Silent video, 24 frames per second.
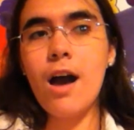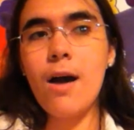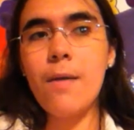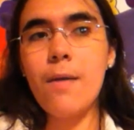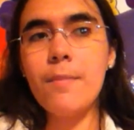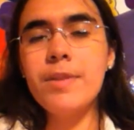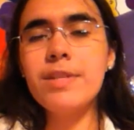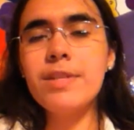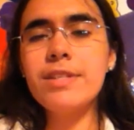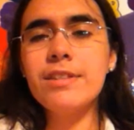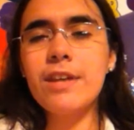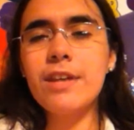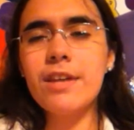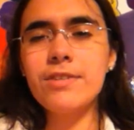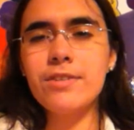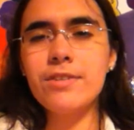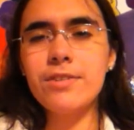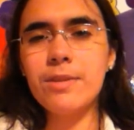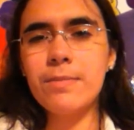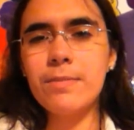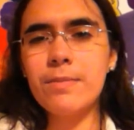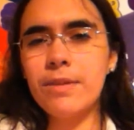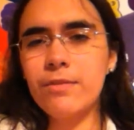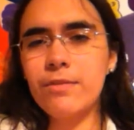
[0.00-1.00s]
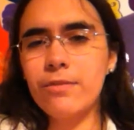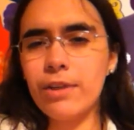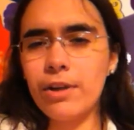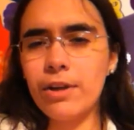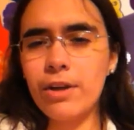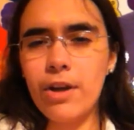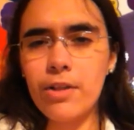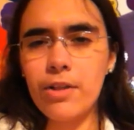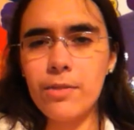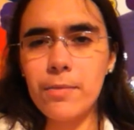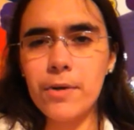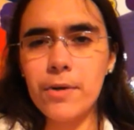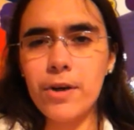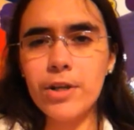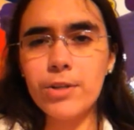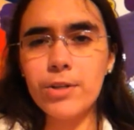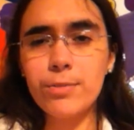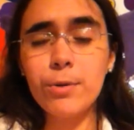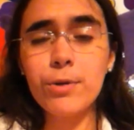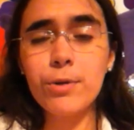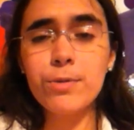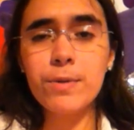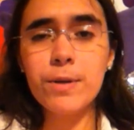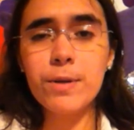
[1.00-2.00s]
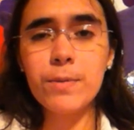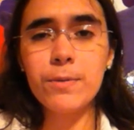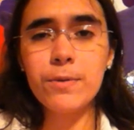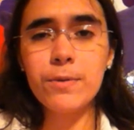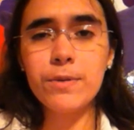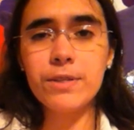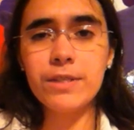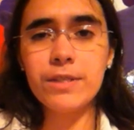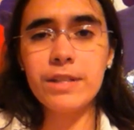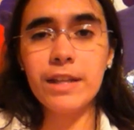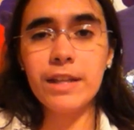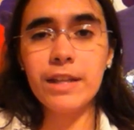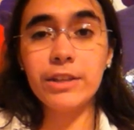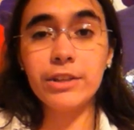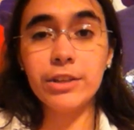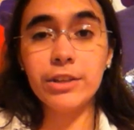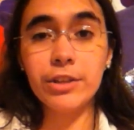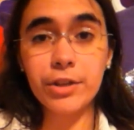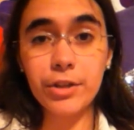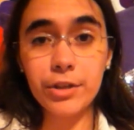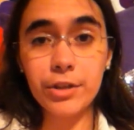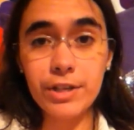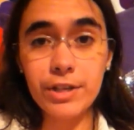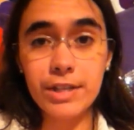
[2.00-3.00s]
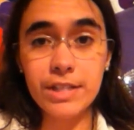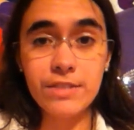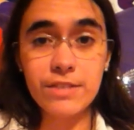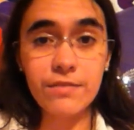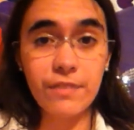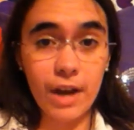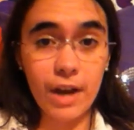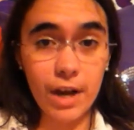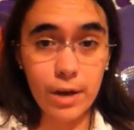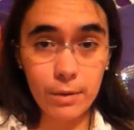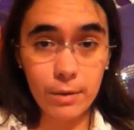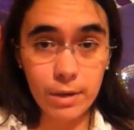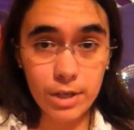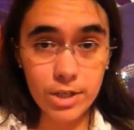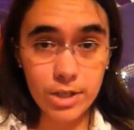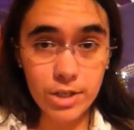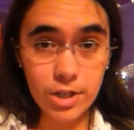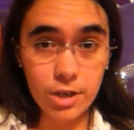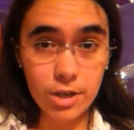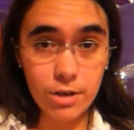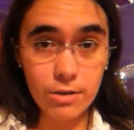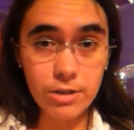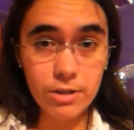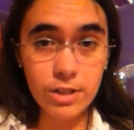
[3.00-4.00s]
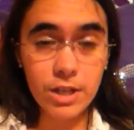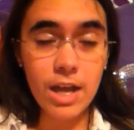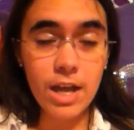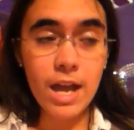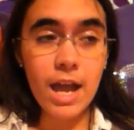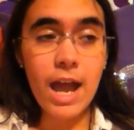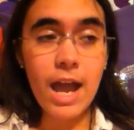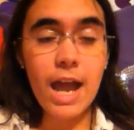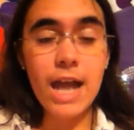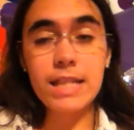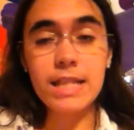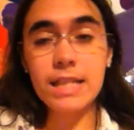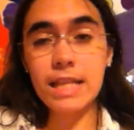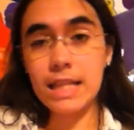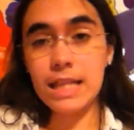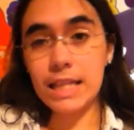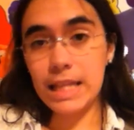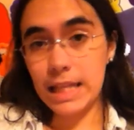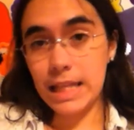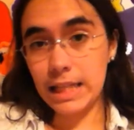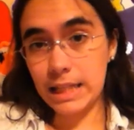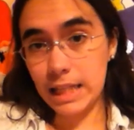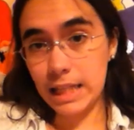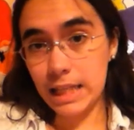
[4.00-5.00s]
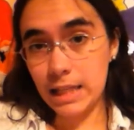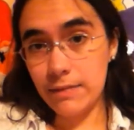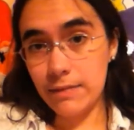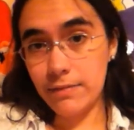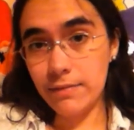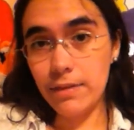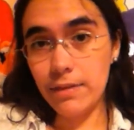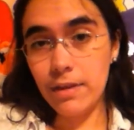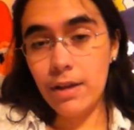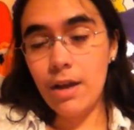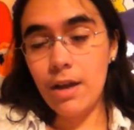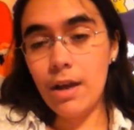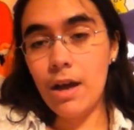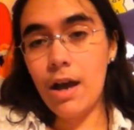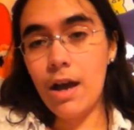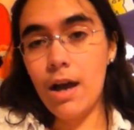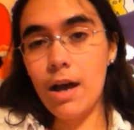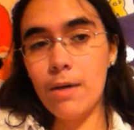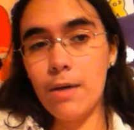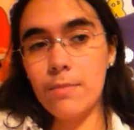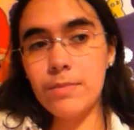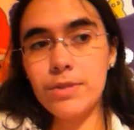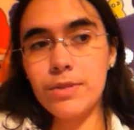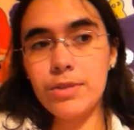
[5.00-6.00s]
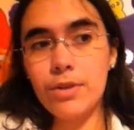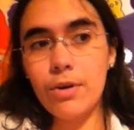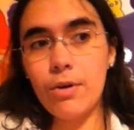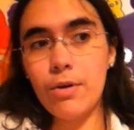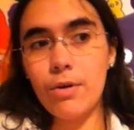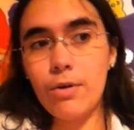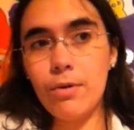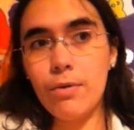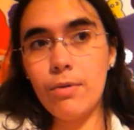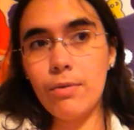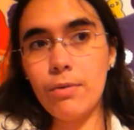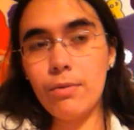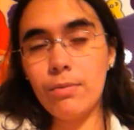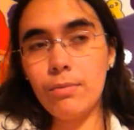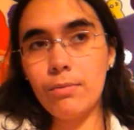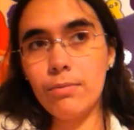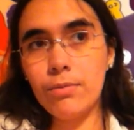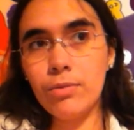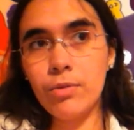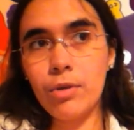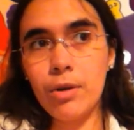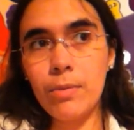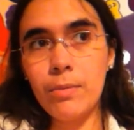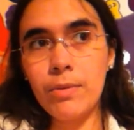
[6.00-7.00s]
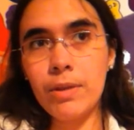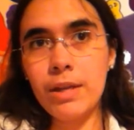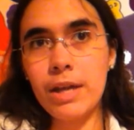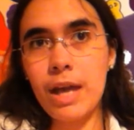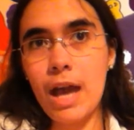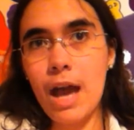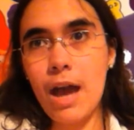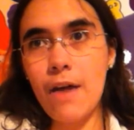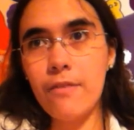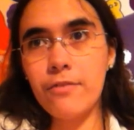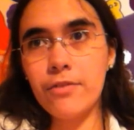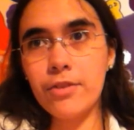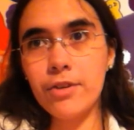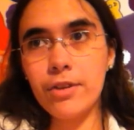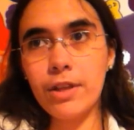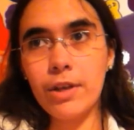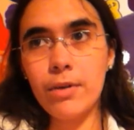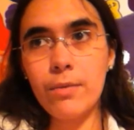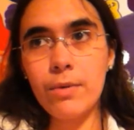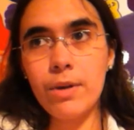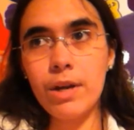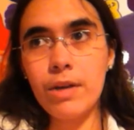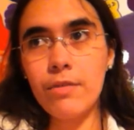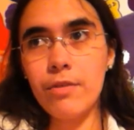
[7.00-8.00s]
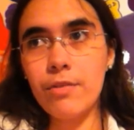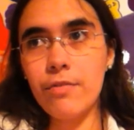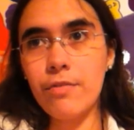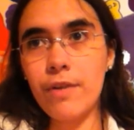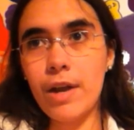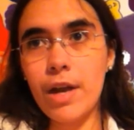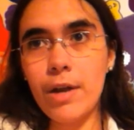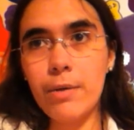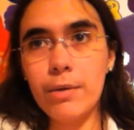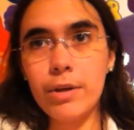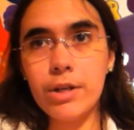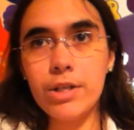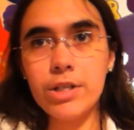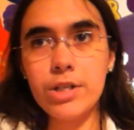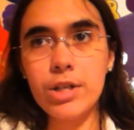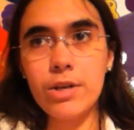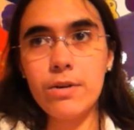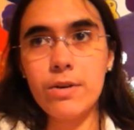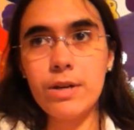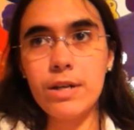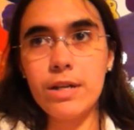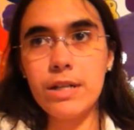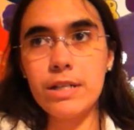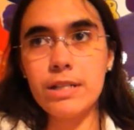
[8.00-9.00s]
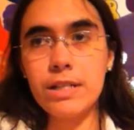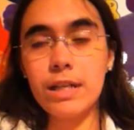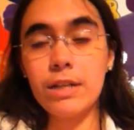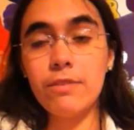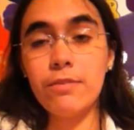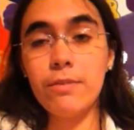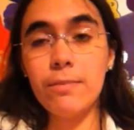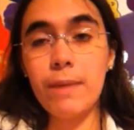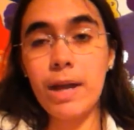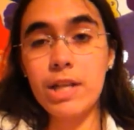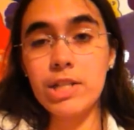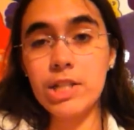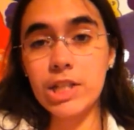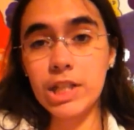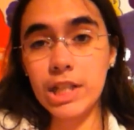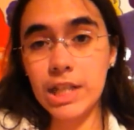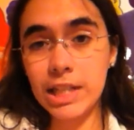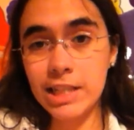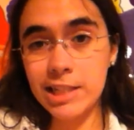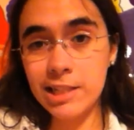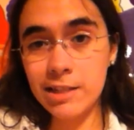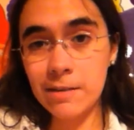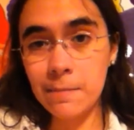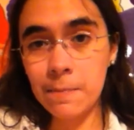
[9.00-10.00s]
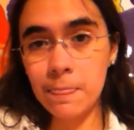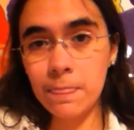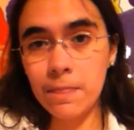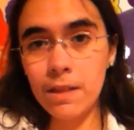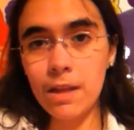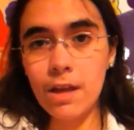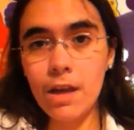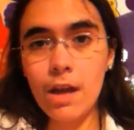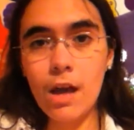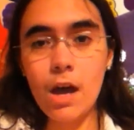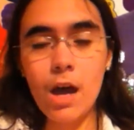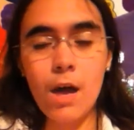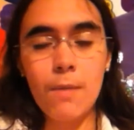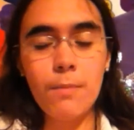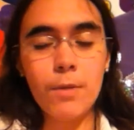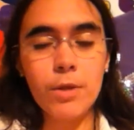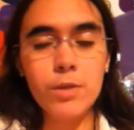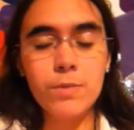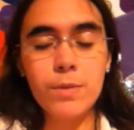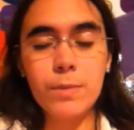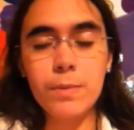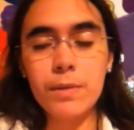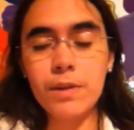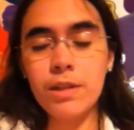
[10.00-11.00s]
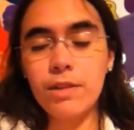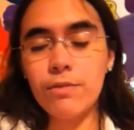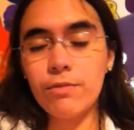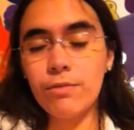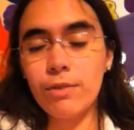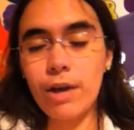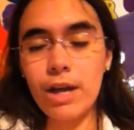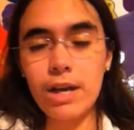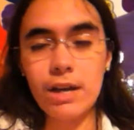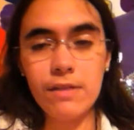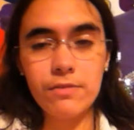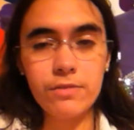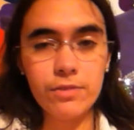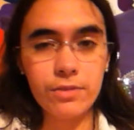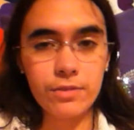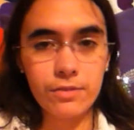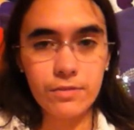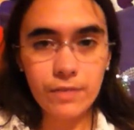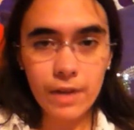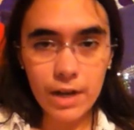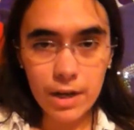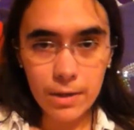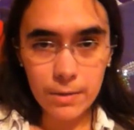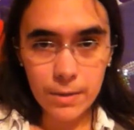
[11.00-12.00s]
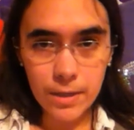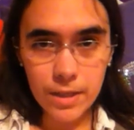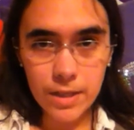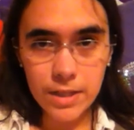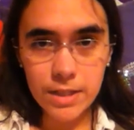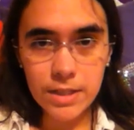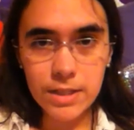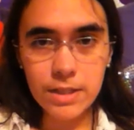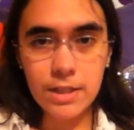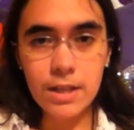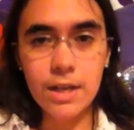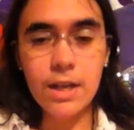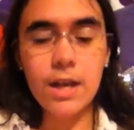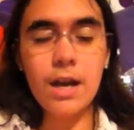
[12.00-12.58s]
This is also something for like all the parks. Most people see like the earliest fireworks shows and then they leave. So normally after like whatever fireworks show it is, like for Magic Kingdom, most people leave right after the fireworks.